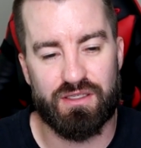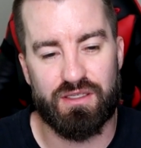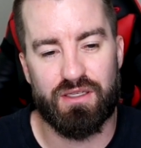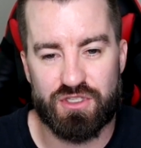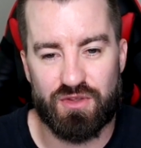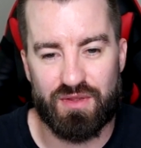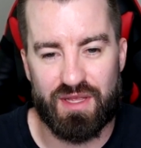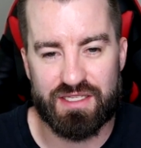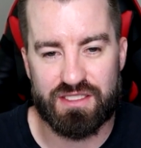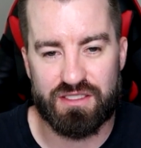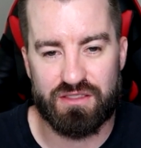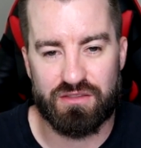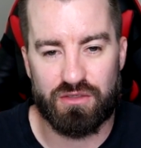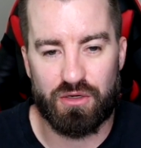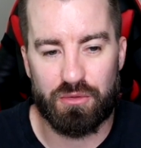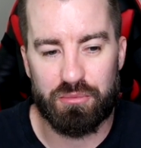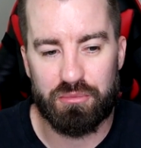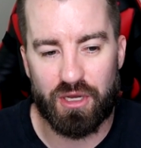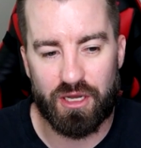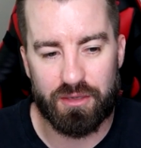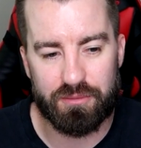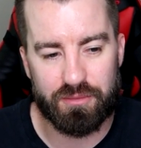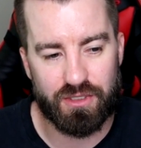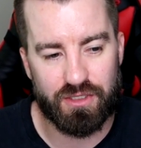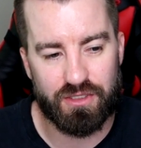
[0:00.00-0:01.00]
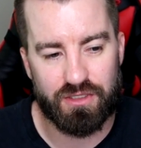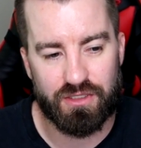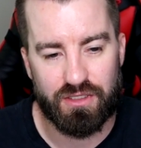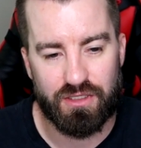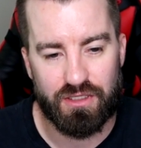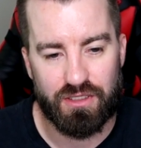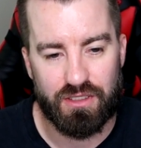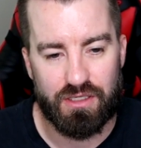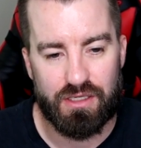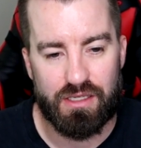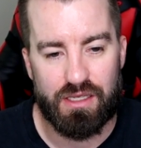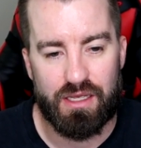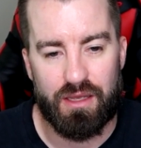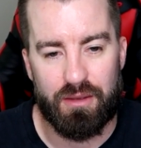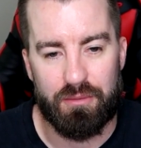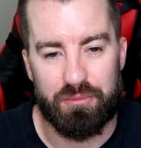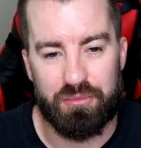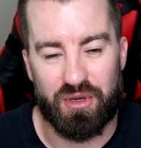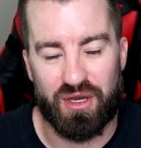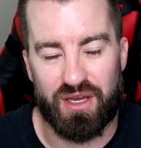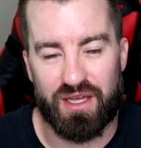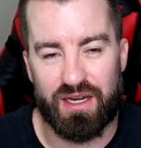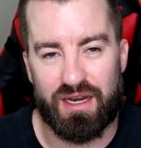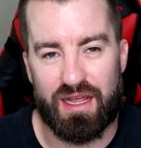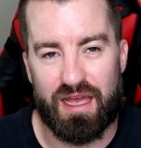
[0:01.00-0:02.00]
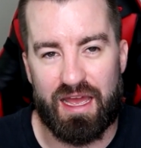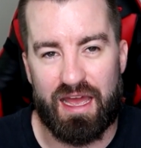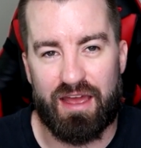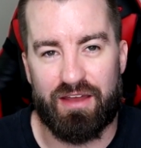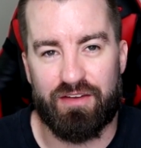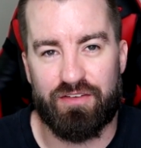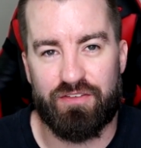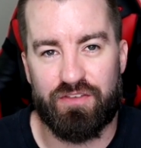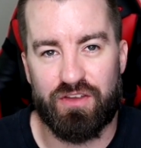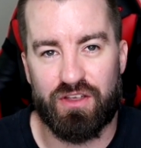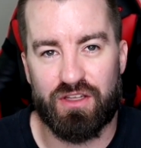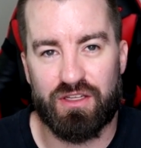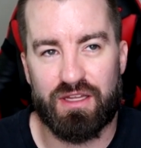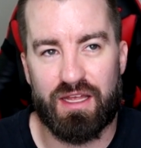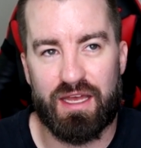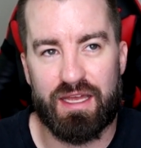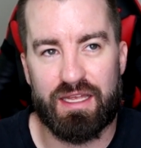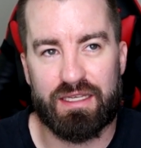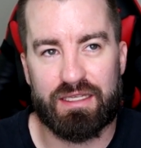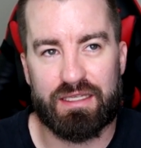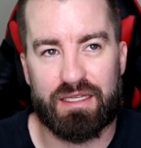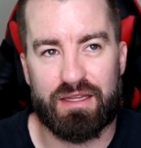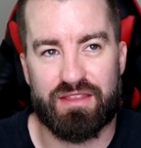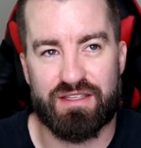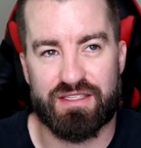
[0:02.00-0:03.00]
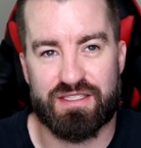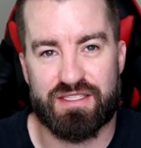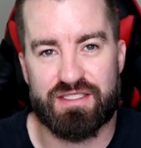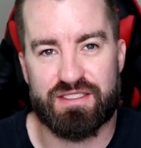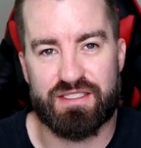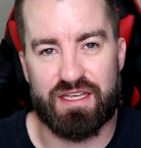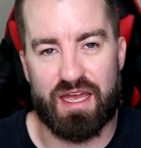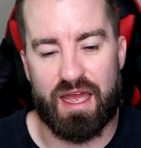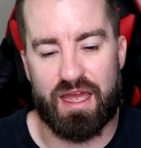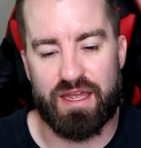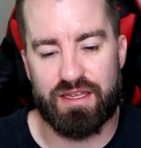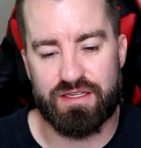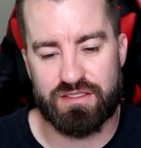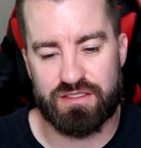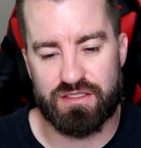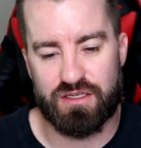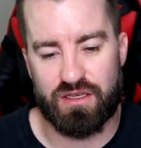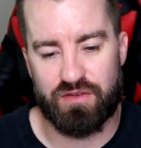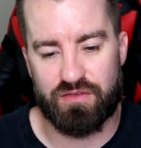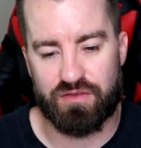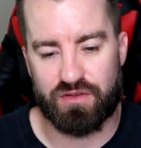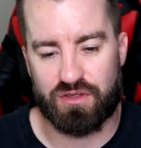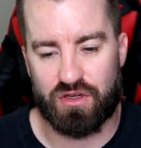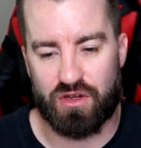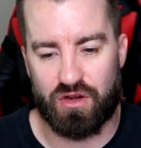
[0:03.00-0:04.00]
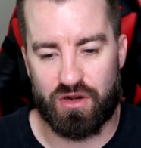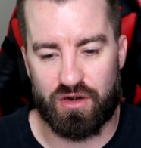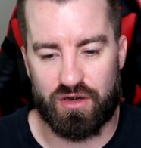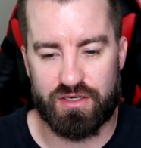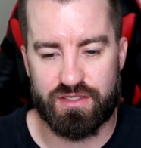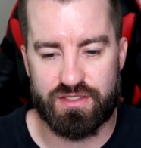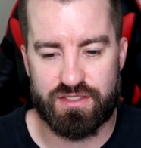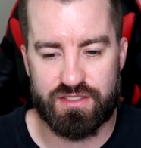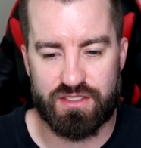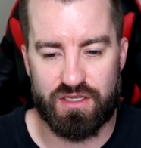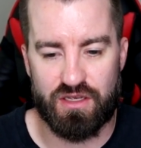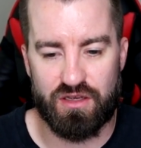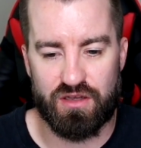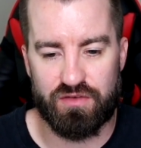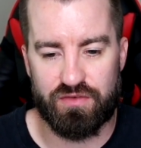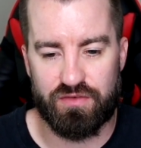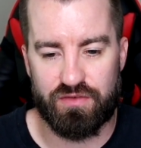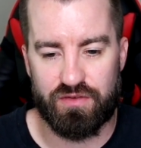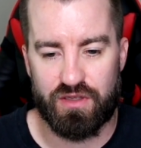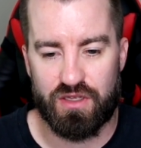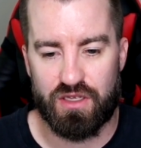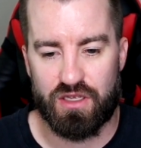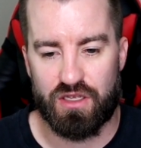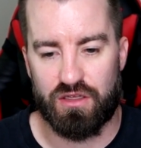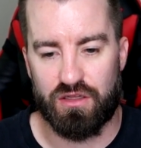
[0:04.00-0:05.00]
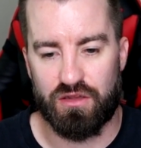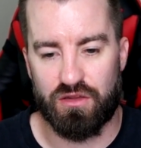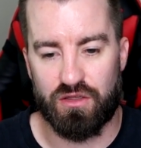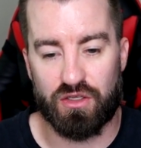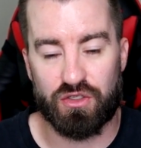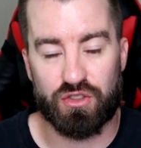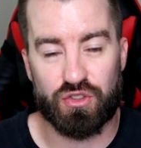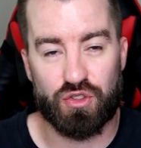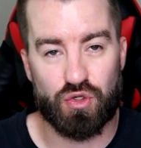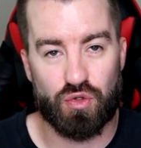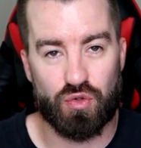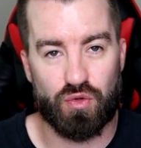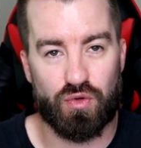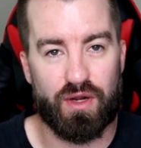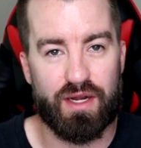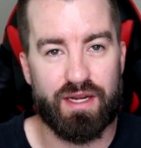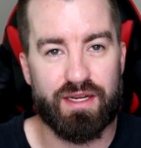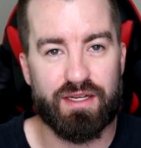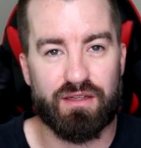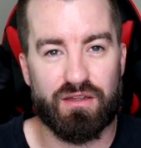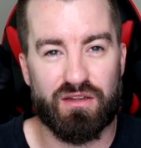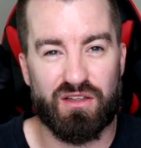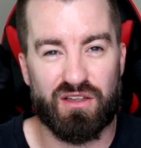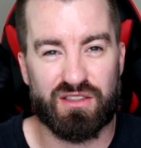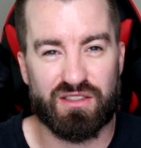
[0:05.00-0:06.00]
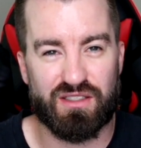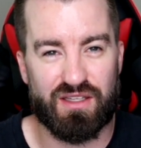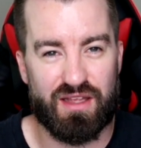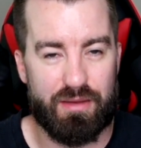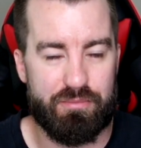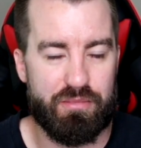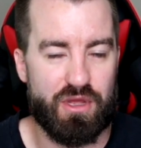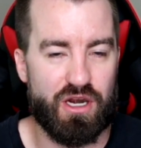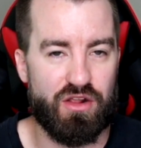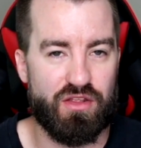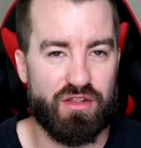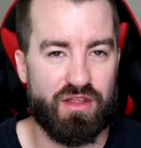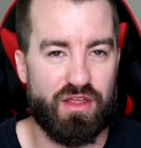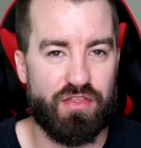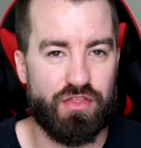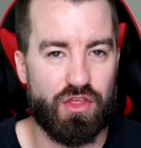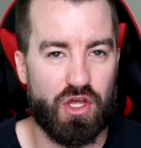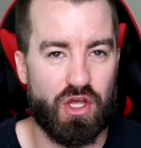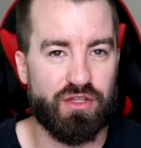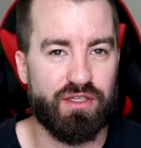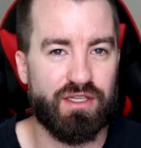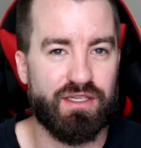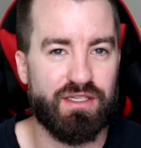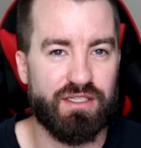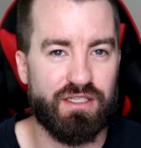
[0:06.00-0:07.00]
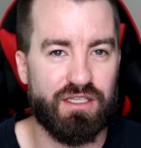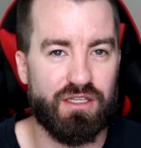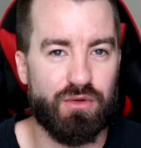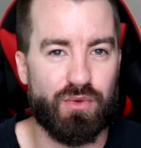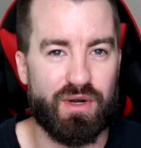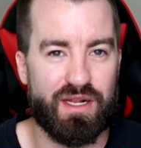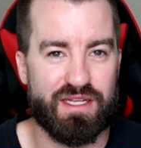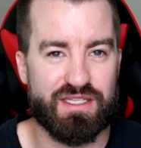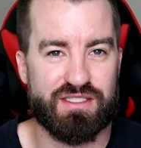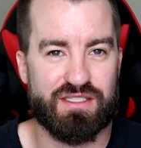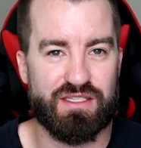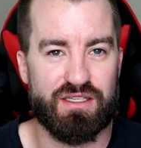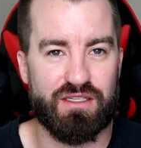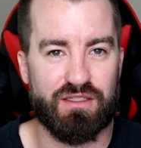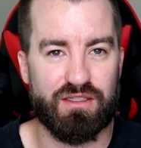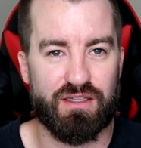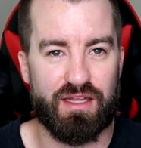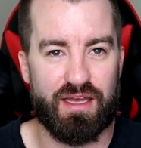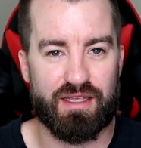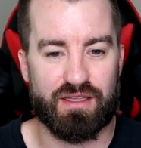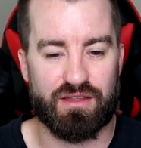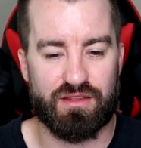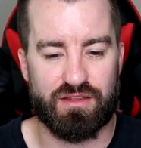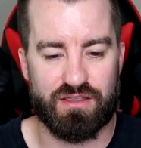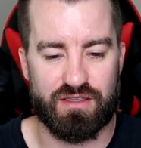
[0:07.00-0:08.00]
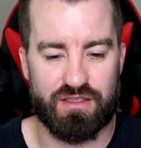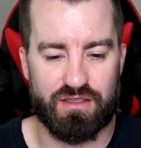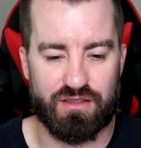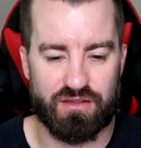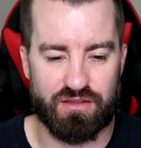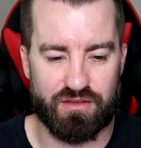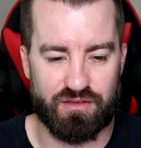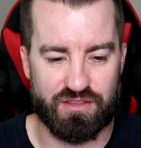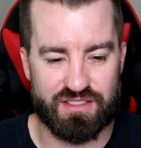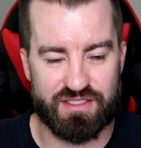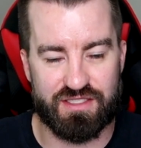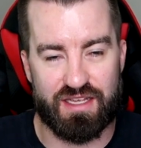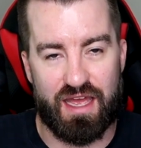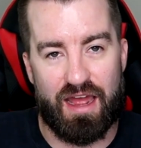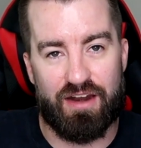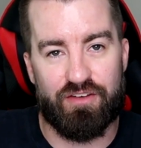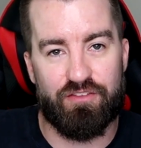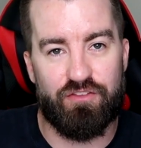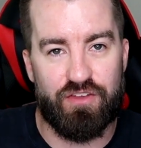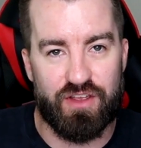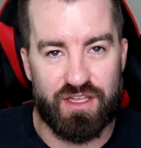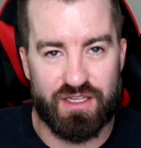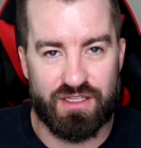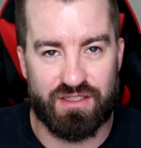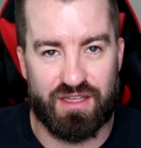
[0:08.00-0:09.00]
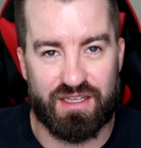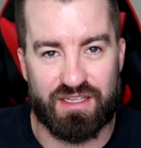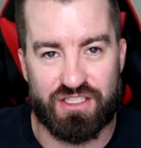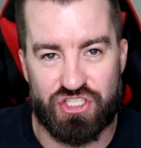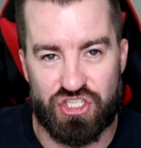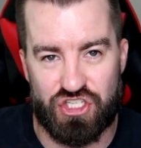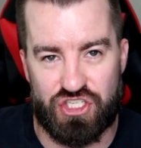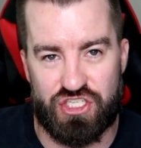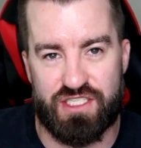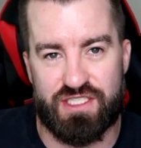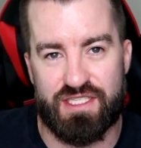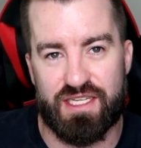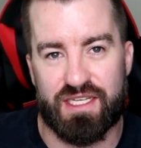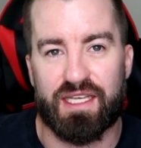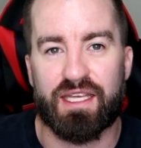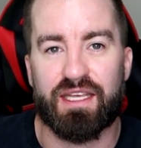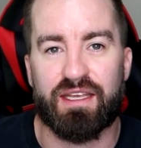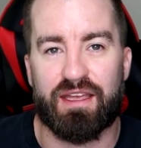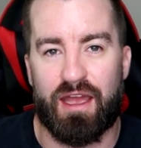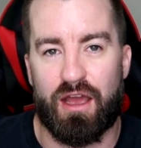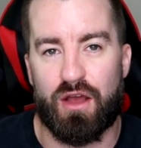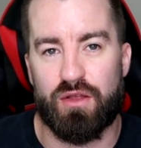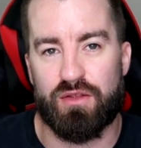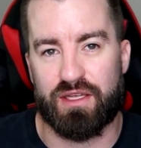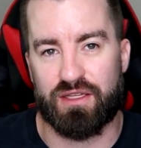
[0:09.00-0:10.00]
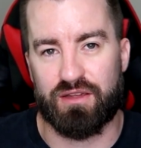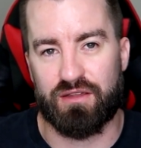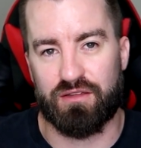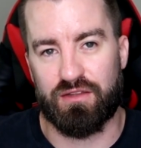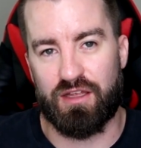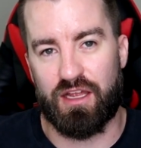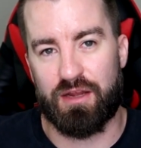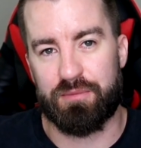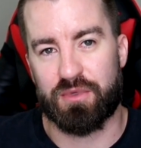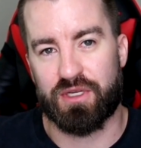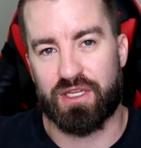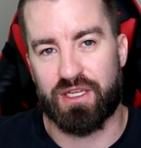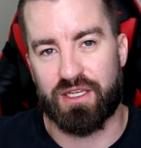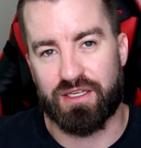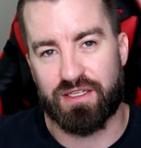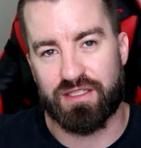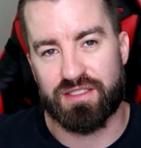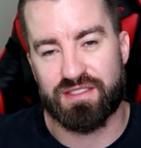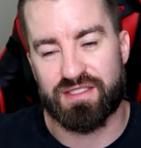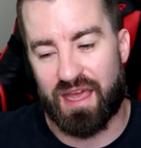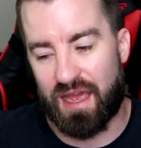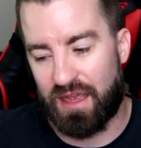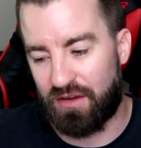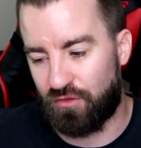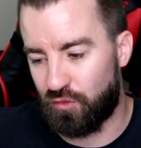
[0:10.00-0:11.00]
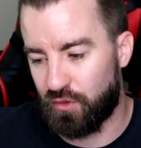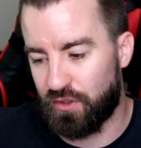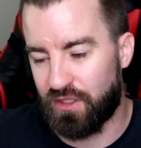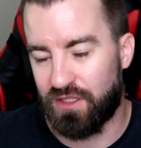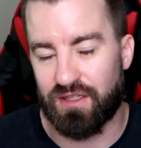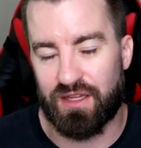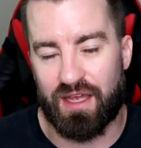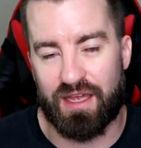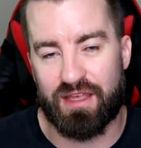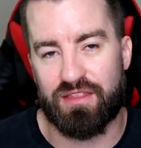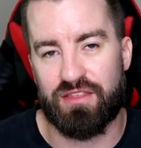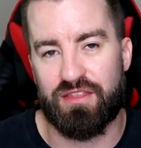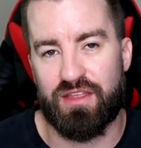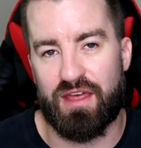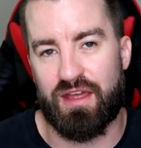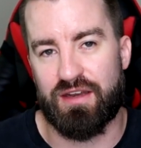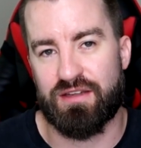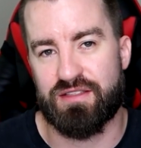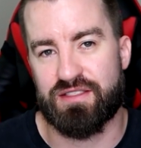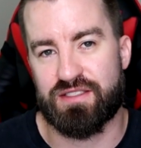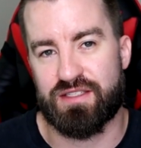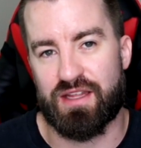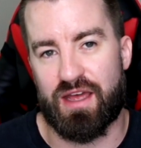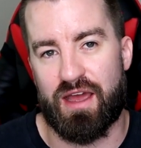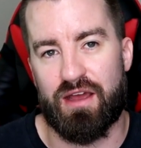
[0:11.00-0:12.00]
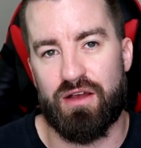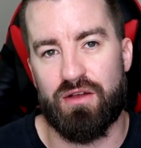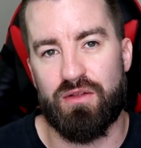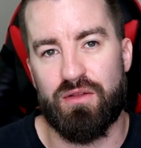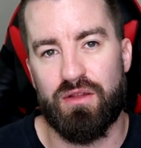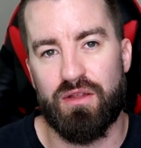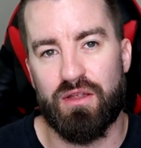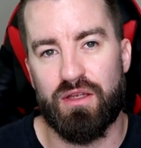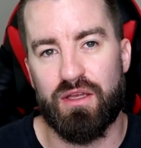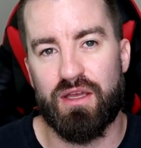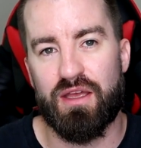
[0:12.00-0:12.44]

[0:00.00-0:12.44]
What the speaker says: So that's a little bummer, but I feel like the sides of the car itself look great. It looked a lot better than I thought they did. When I see like the side vent like just sticking out like the Lamborghinis, I really like that style.